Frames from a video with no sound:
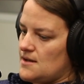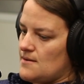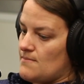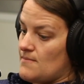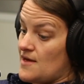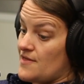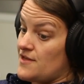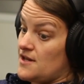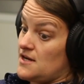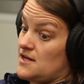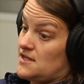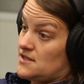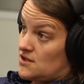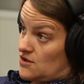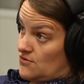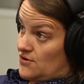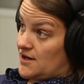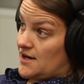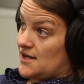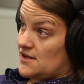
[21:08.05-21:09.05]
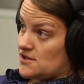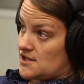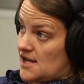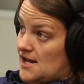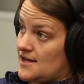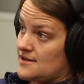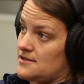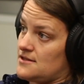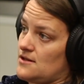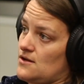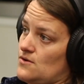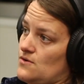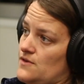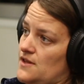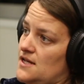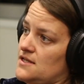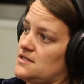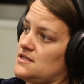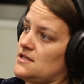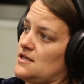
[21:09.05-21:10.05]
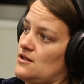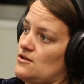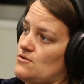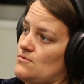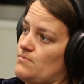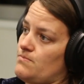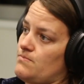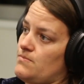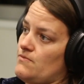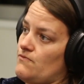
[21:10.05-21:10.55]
Methane is a greenhouse gas, though, and that's the other